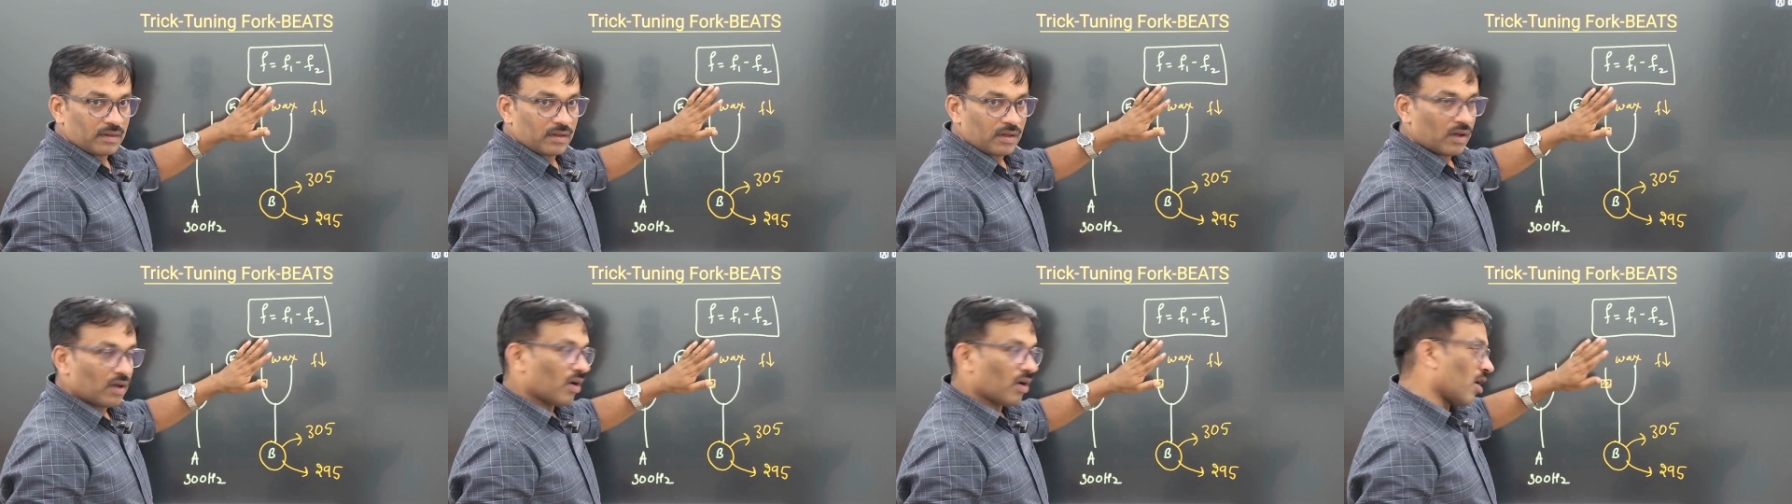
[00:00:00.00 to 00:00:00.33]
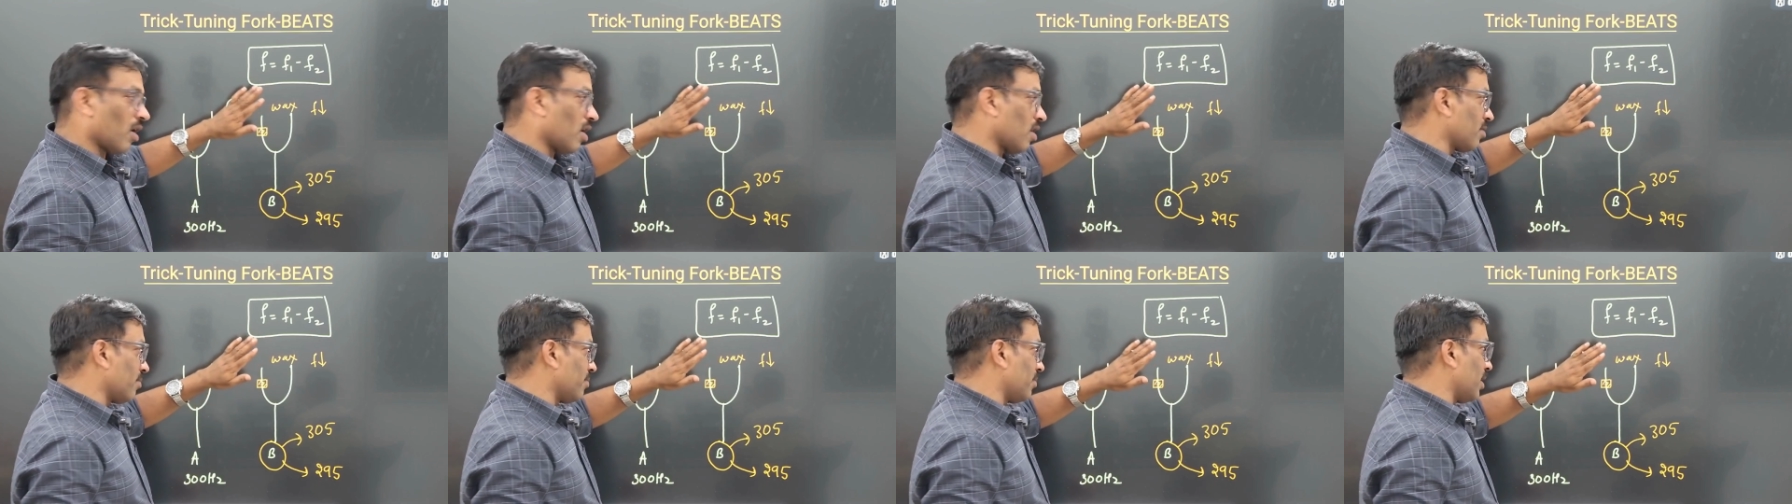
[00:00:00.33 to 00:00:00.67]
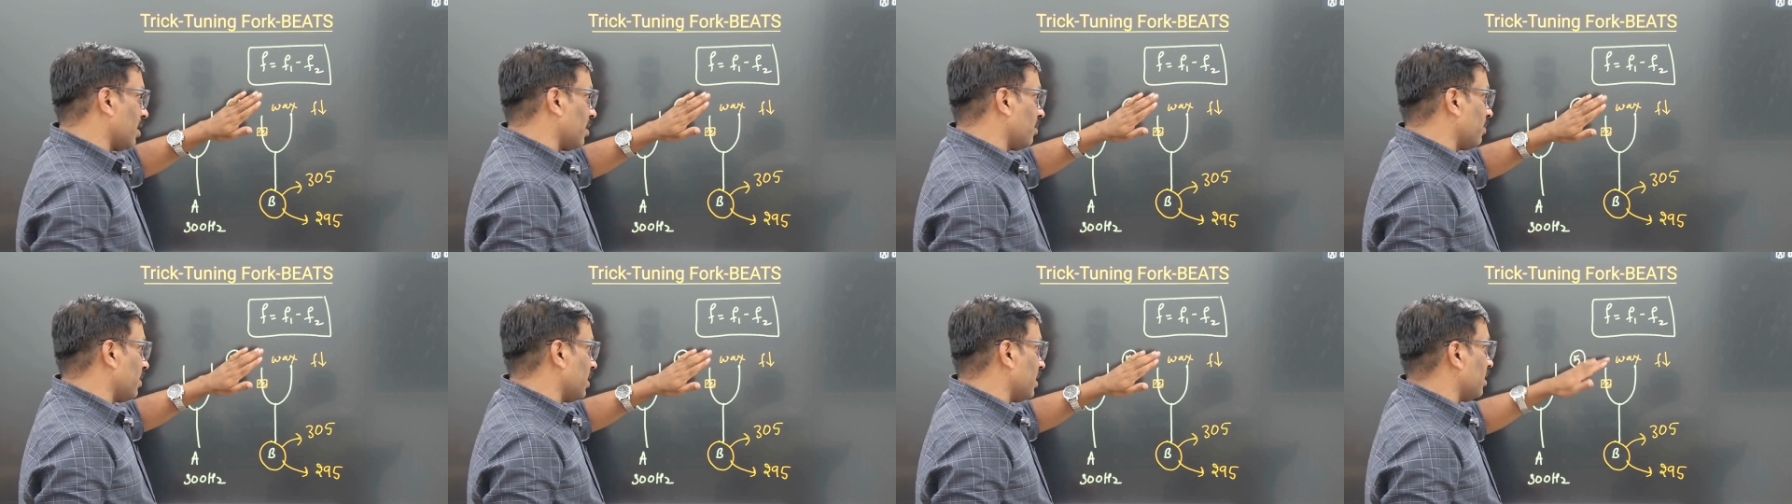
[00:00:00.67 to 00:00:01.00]
or
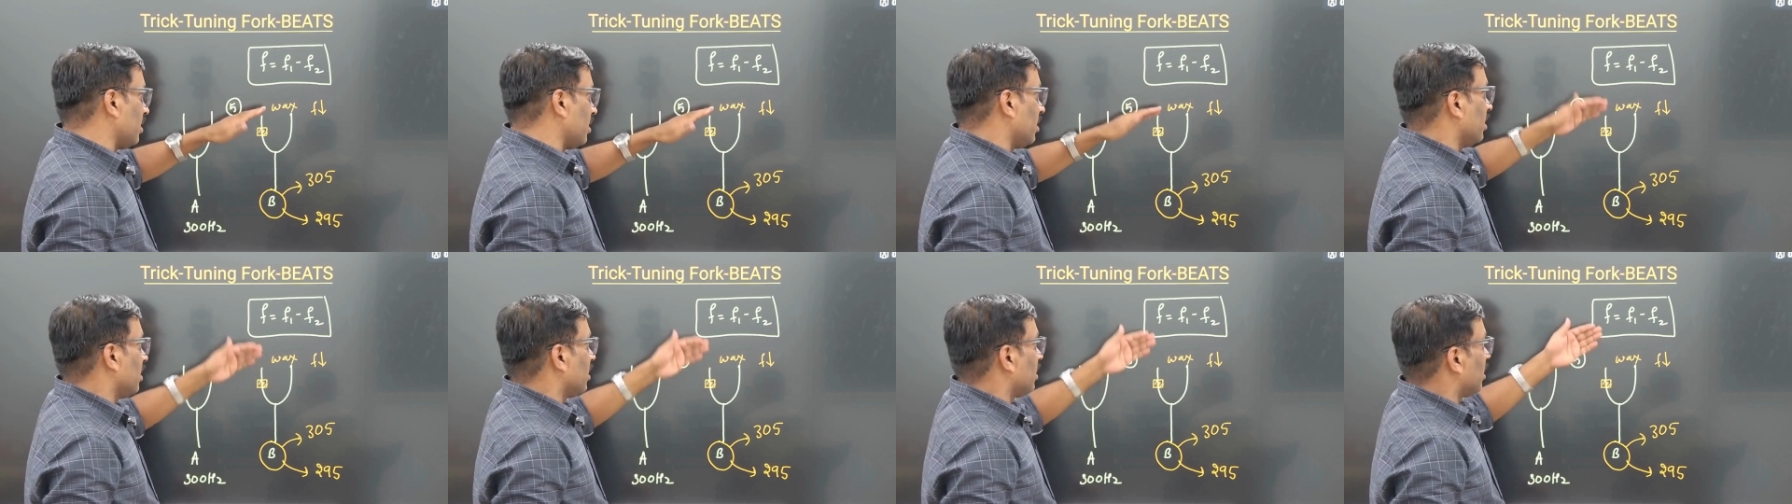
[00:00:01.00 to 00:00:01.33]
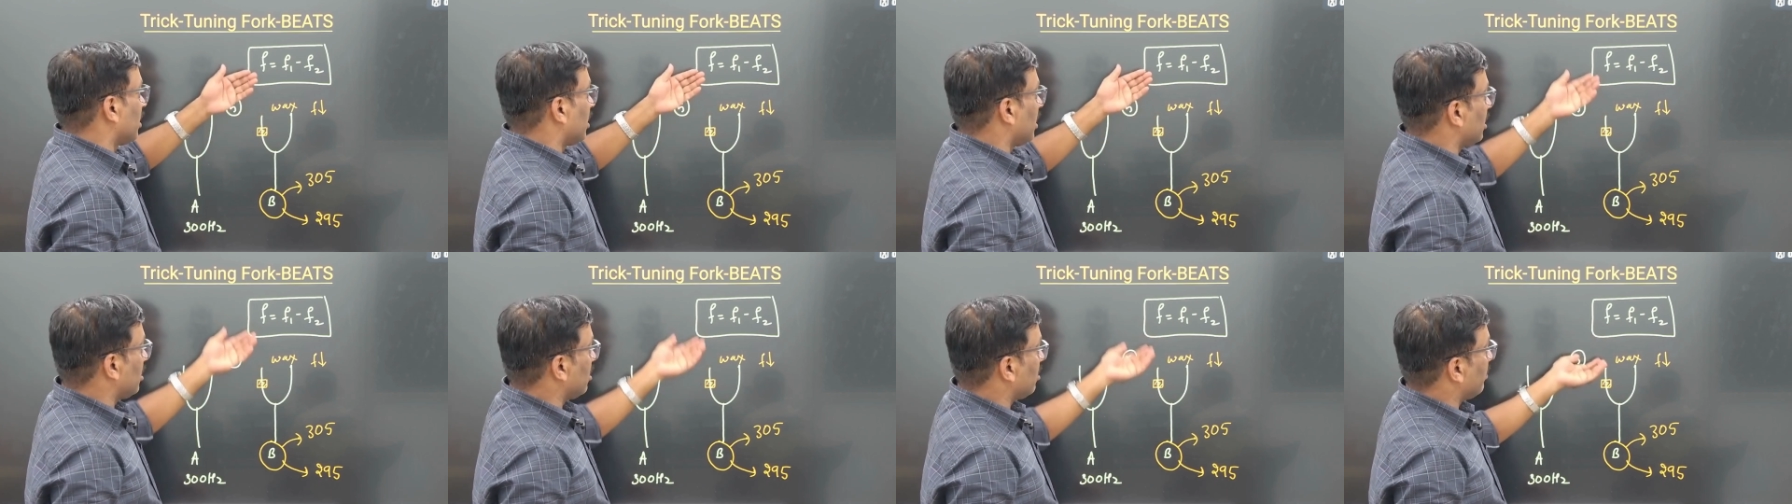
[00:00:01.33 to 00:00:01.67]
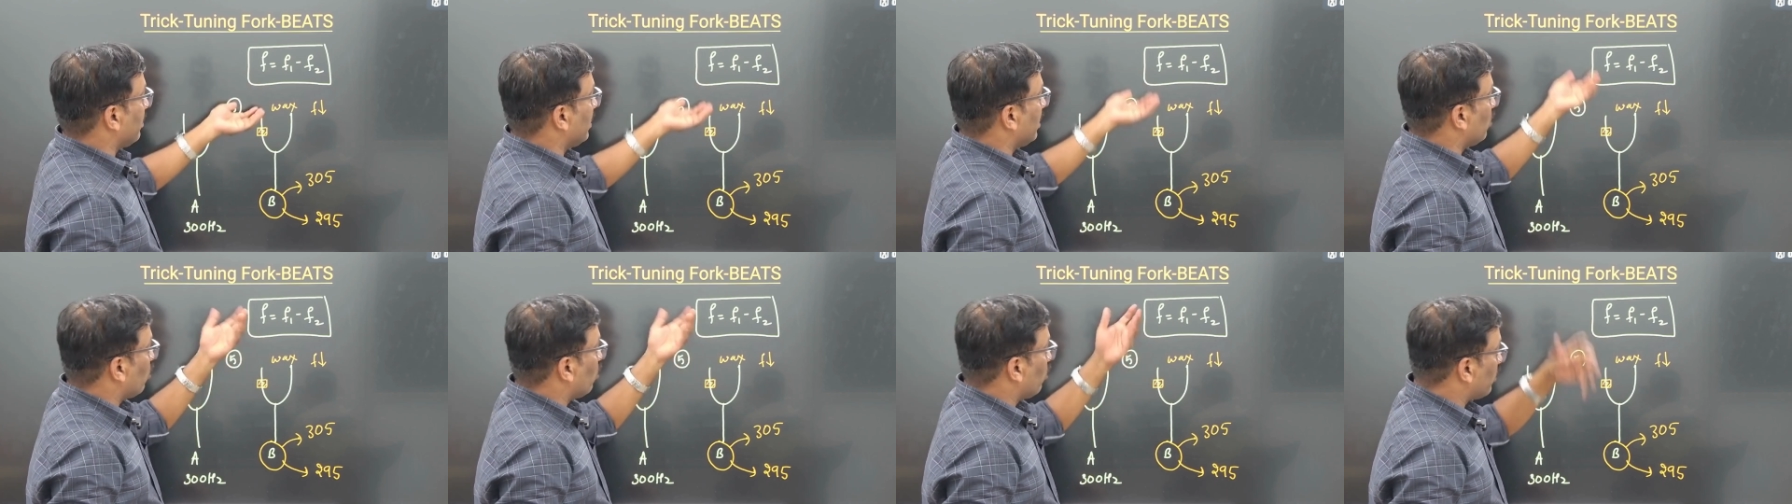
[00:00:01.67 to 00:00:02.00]
maybe it will
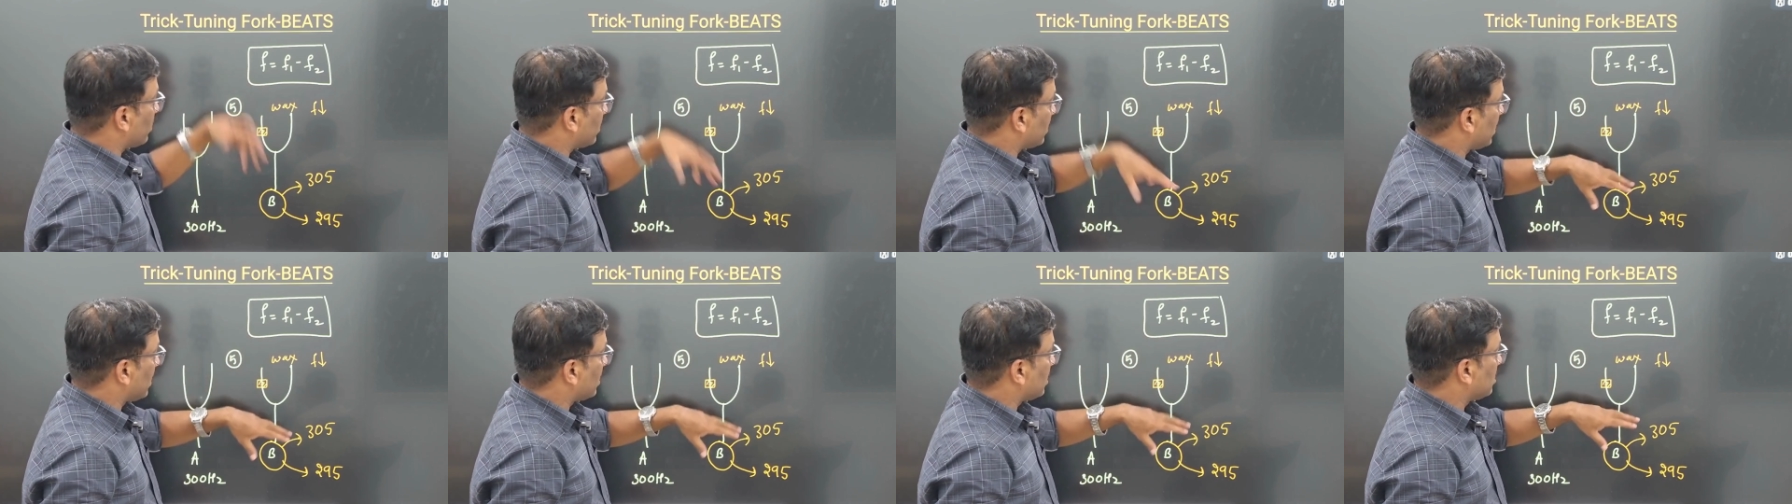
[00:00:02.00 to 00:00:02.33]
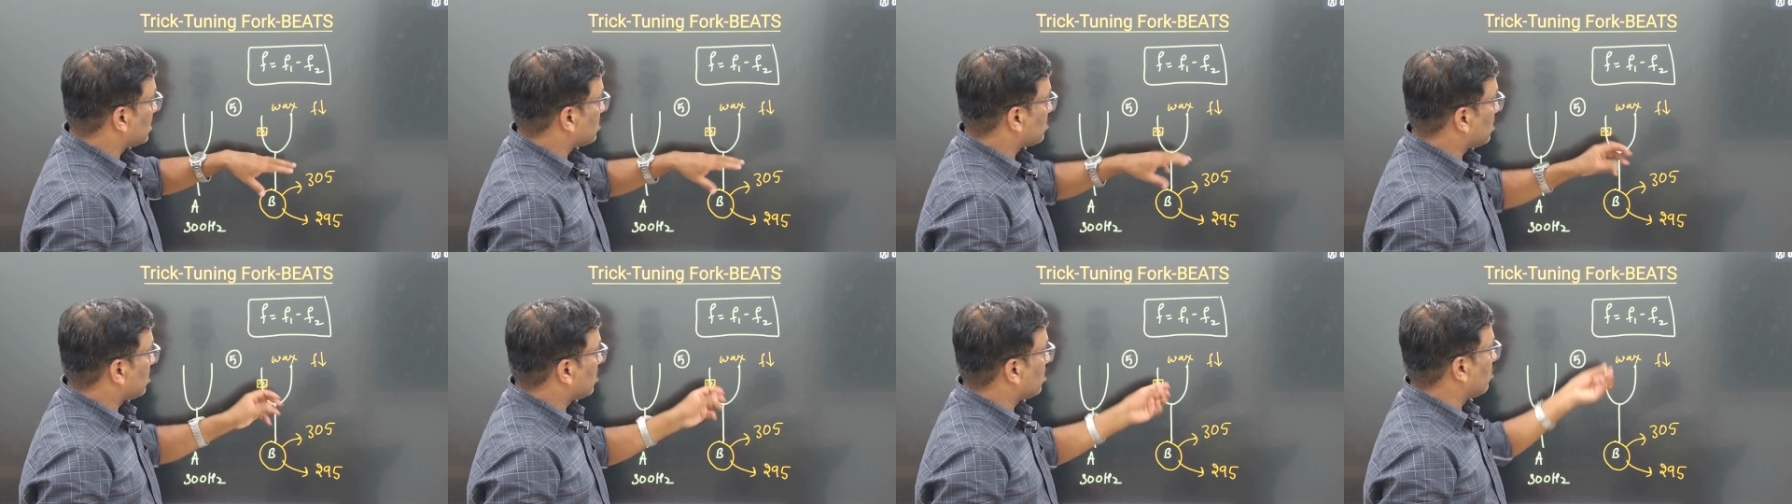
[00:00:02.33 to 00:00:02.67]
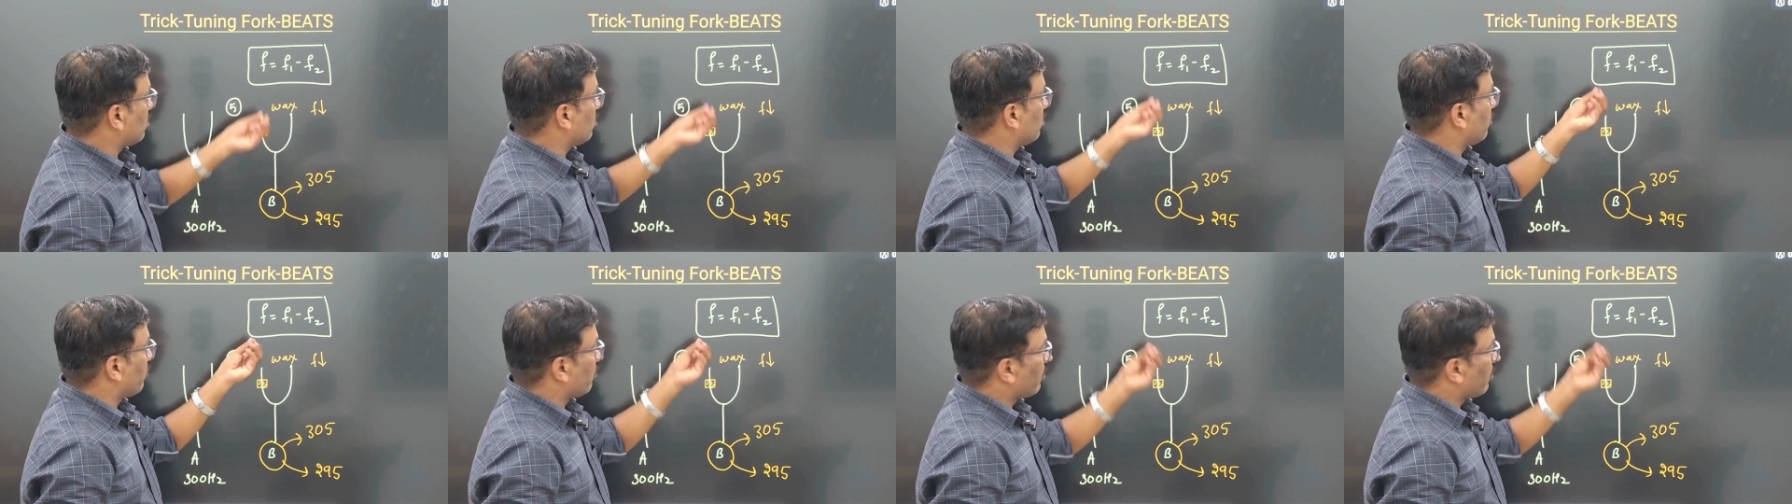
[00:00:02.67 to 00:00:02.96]
be lower than this one now,